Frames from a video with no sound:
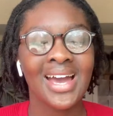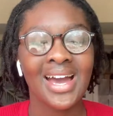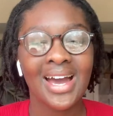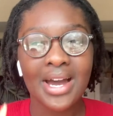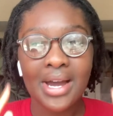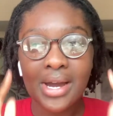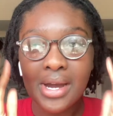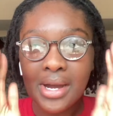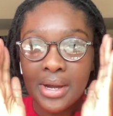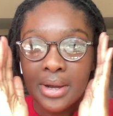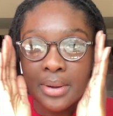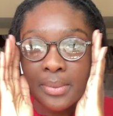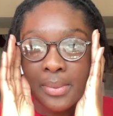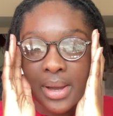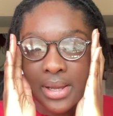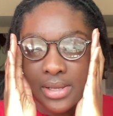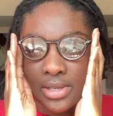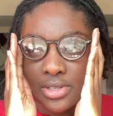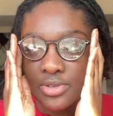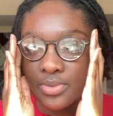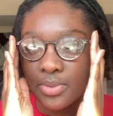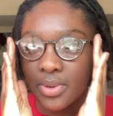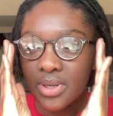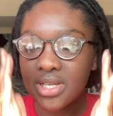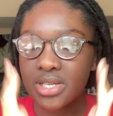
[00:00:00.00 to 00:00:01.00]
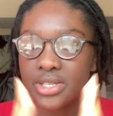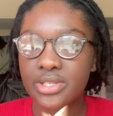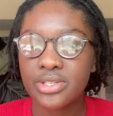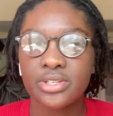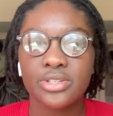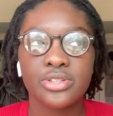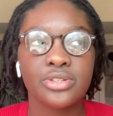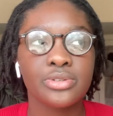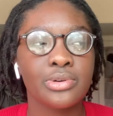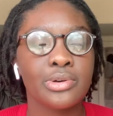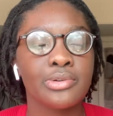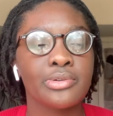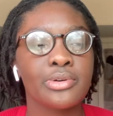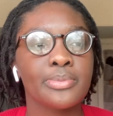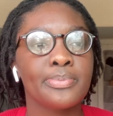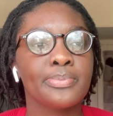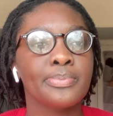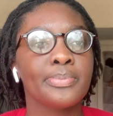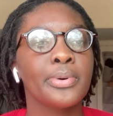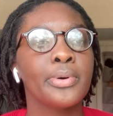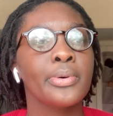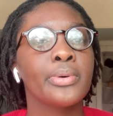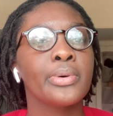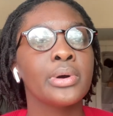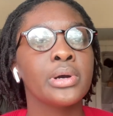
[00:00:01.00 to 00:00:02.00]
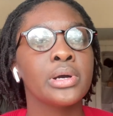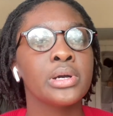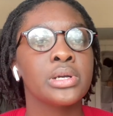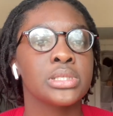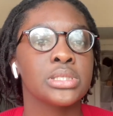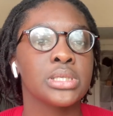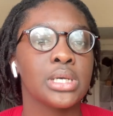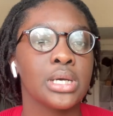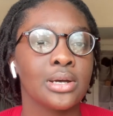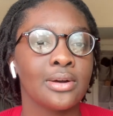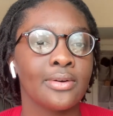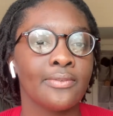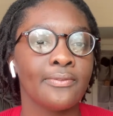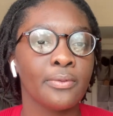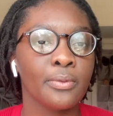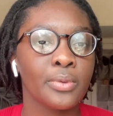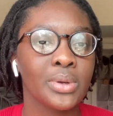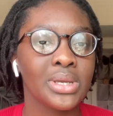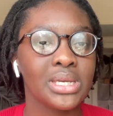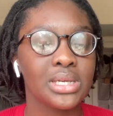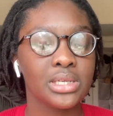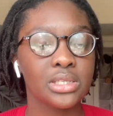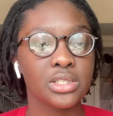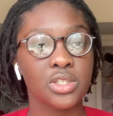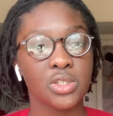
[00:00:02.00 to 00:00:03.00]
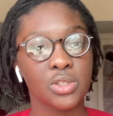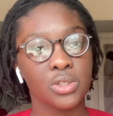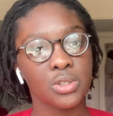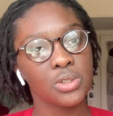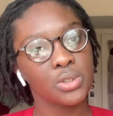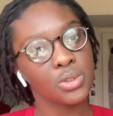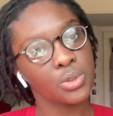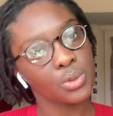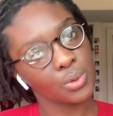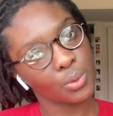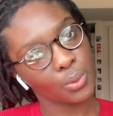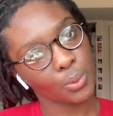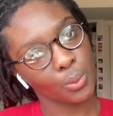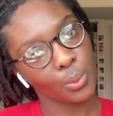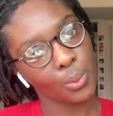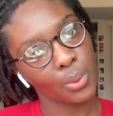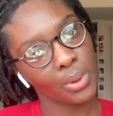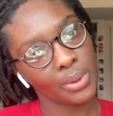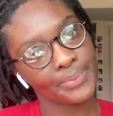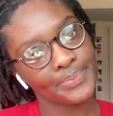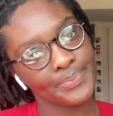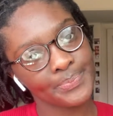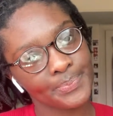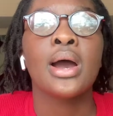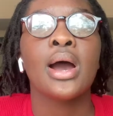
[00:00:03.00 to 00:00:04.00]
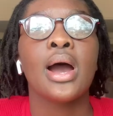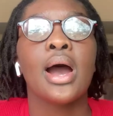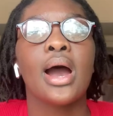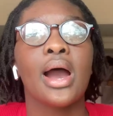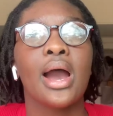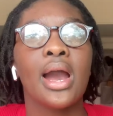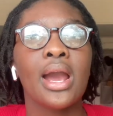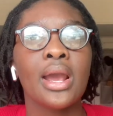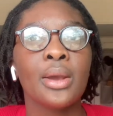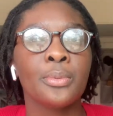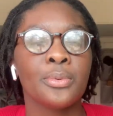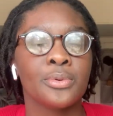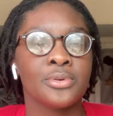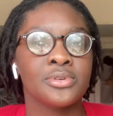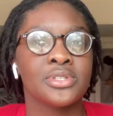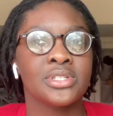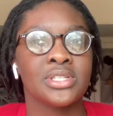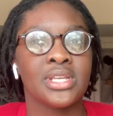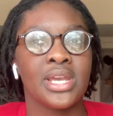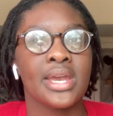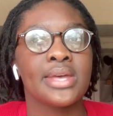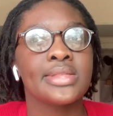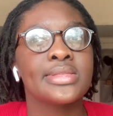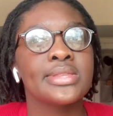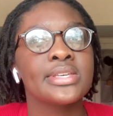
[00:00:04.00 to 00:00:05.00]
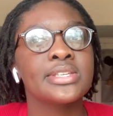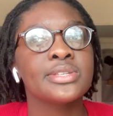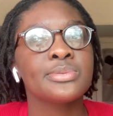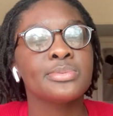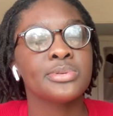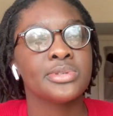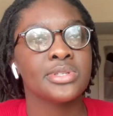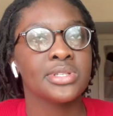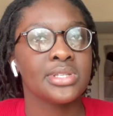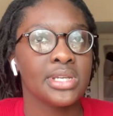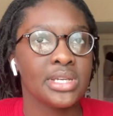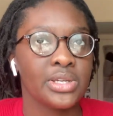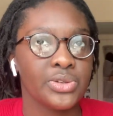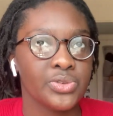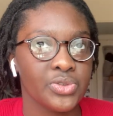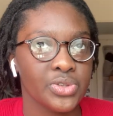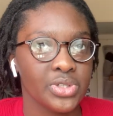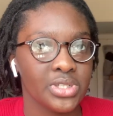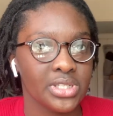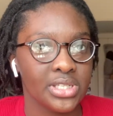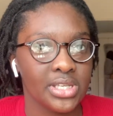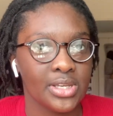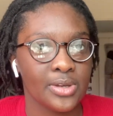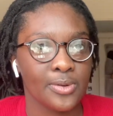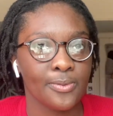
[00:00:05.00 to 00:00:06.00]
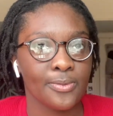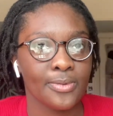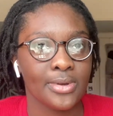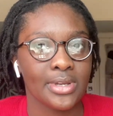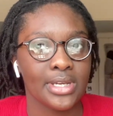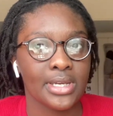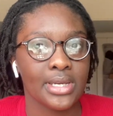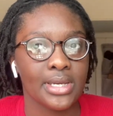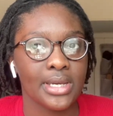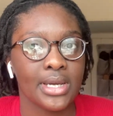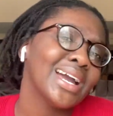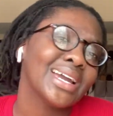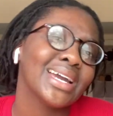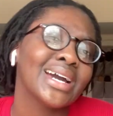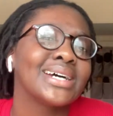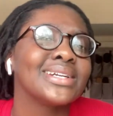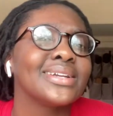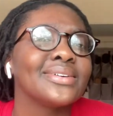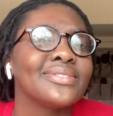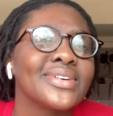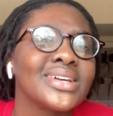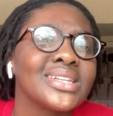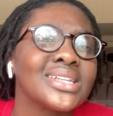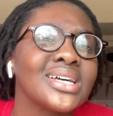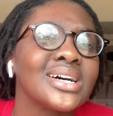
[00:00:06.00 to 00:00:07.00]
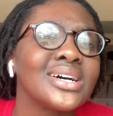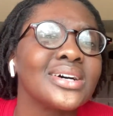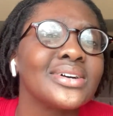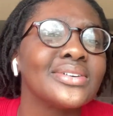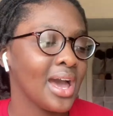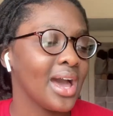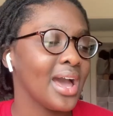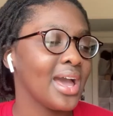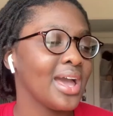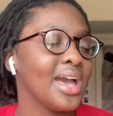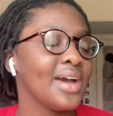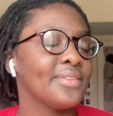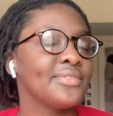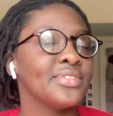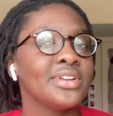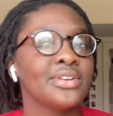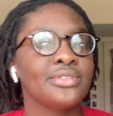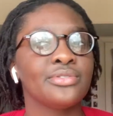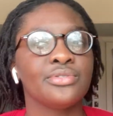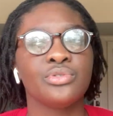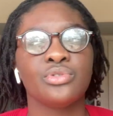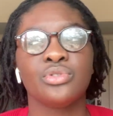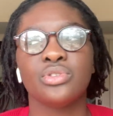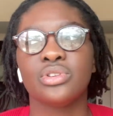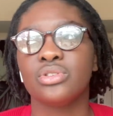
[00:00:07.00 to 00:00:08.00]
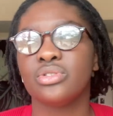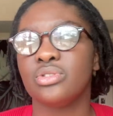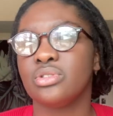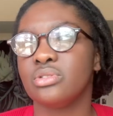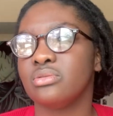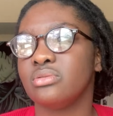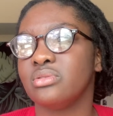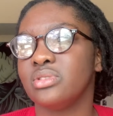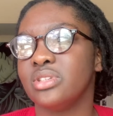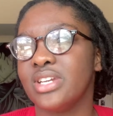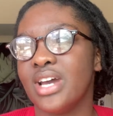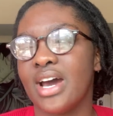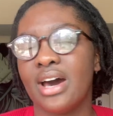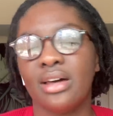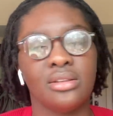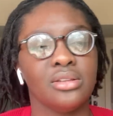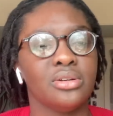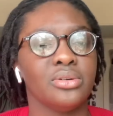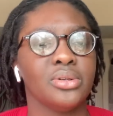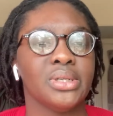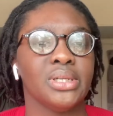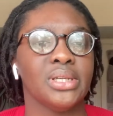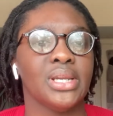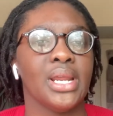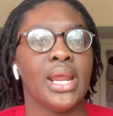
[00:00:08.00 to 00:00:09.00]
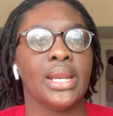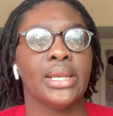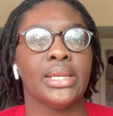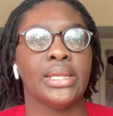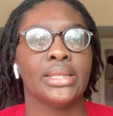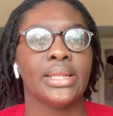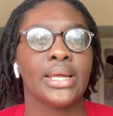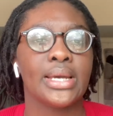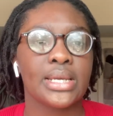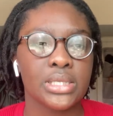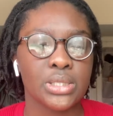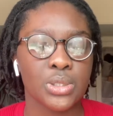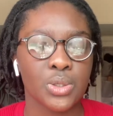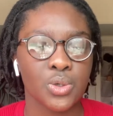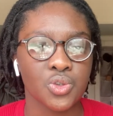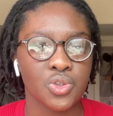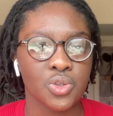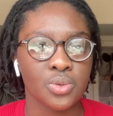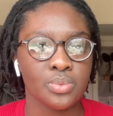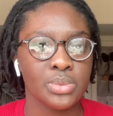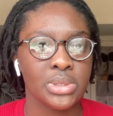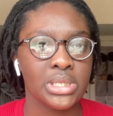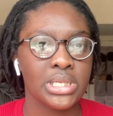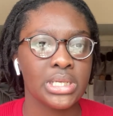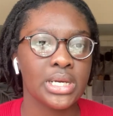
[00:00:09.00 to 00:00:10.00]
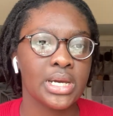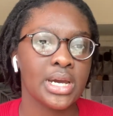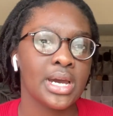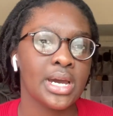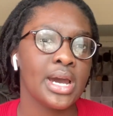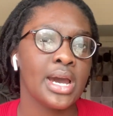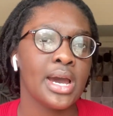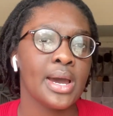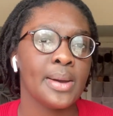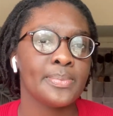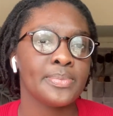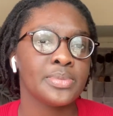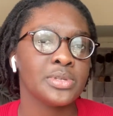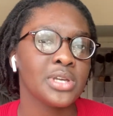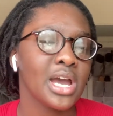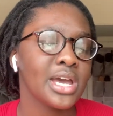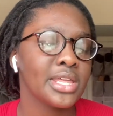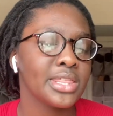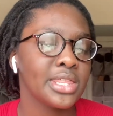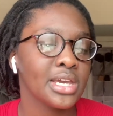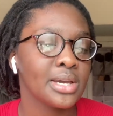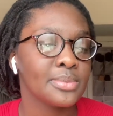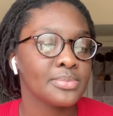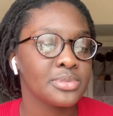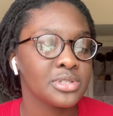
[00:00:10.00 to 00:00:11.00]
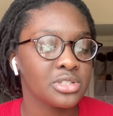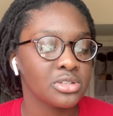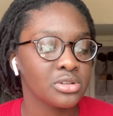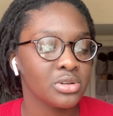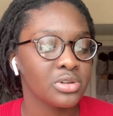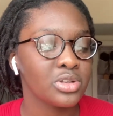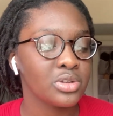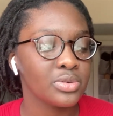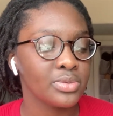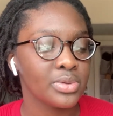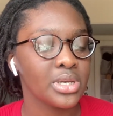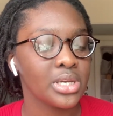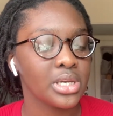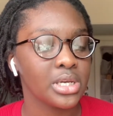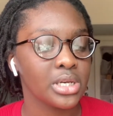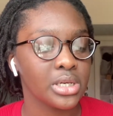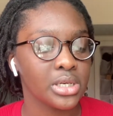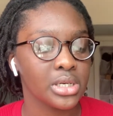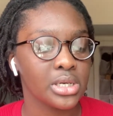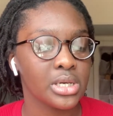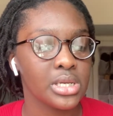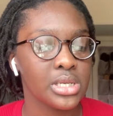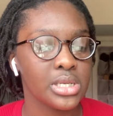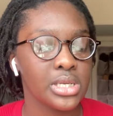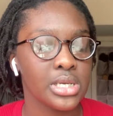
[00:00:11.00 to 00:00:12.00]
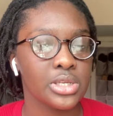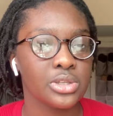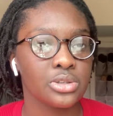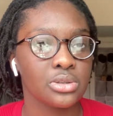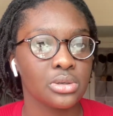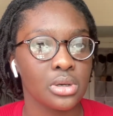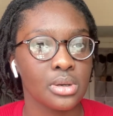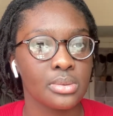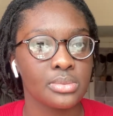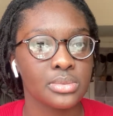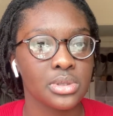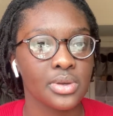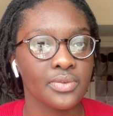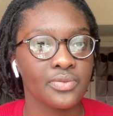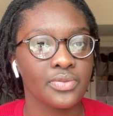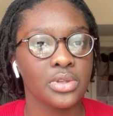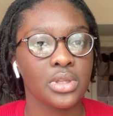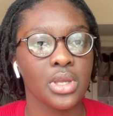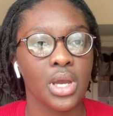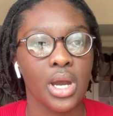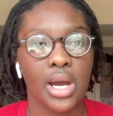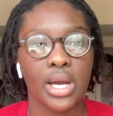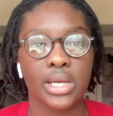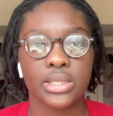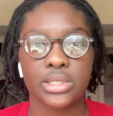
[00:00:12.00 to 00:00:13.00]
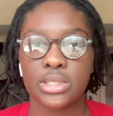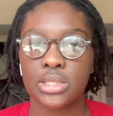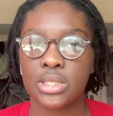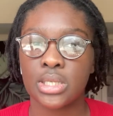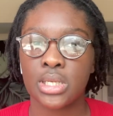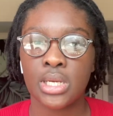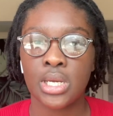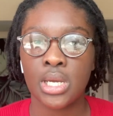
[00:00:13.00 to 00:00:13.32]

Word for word: Um, I just wanted to do a report of week two. I will say this was an interesting week. I kind of fell off. I haven't downloaded any like social media apps. I think I'm still doing good in terms of not